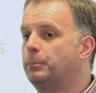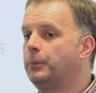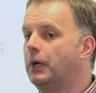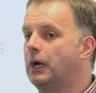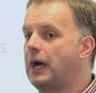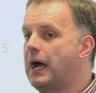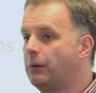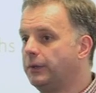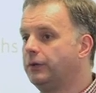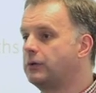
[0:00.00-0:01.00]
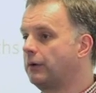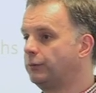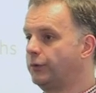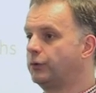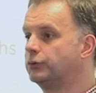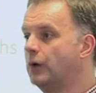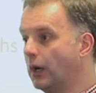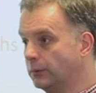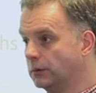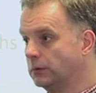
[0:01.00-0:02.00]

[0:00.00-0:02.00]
but how are you going to grow?